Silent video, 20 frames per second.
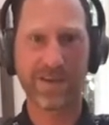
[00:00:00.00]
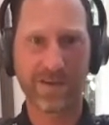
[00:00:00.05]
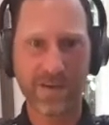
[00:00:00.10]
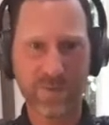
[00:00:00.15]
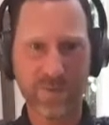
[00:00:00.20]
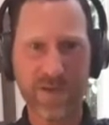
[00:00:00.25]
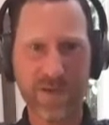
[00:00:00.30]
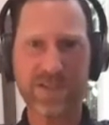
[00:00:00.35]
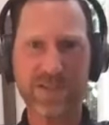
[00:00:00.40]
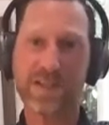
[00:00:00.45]

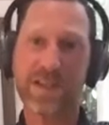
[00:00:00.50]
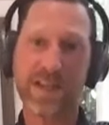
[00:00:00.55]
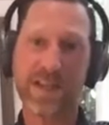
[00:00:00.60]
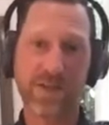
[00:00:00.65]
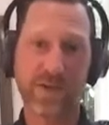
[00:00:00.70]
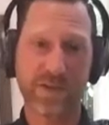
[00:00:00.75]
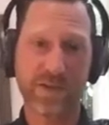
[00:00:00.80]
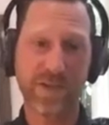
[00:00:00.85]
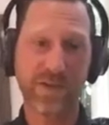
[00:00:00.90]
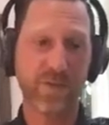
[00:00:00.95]
especially
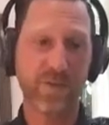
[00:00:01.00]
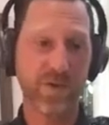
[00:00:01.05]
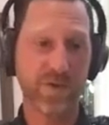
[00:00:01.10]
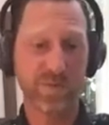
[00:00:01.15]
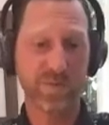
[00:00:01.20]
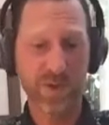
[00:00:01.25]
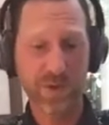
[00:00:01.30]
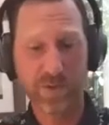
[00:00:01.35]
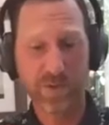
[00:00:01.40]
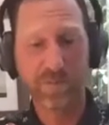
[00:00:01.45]
like you said, when
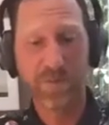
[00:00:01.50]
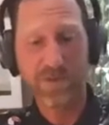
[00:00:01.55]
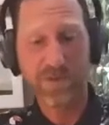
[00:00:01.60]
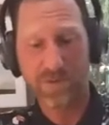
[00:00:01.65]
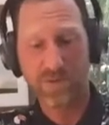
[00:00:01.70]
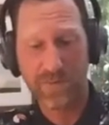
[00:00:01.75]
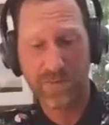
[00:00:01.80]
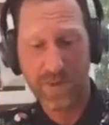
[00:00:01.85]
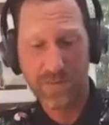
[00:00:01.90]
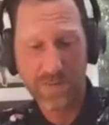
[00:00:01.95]
you build
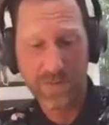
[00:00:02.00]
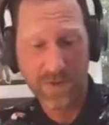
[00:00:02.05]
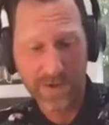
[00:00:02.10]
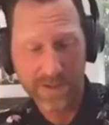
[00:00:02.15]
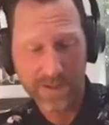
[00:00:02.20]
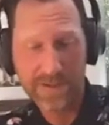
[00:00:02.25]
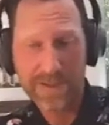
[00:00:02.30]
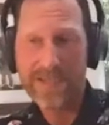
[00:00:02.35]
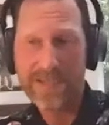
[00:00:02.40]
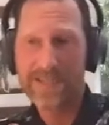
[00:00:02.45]
muscle
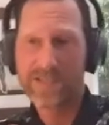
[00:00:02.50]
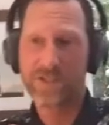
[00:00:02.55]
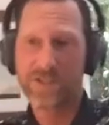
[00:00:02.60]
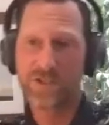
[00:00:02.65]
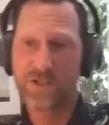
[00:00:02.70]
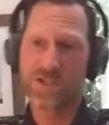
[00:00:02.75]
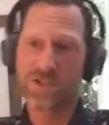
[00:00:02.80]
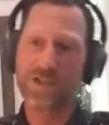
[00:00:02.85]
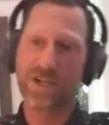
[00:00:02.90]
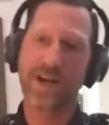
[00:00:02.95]
memory to
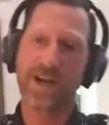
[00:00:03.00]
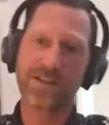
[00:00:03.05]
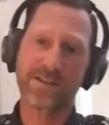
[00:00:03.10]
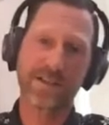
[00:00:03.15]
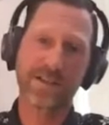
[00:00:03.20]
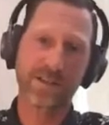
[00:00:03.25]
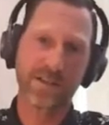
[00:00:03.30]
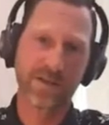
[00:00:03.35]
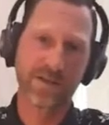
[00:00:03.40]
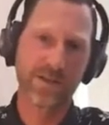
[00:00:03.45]
just
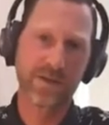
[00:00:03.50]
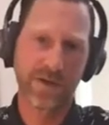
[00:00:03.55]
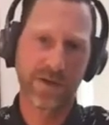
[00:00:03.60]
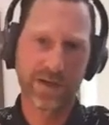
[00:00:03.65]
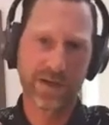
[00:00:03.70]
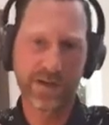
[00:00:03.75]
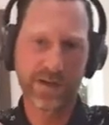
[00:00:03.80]
constantly do it.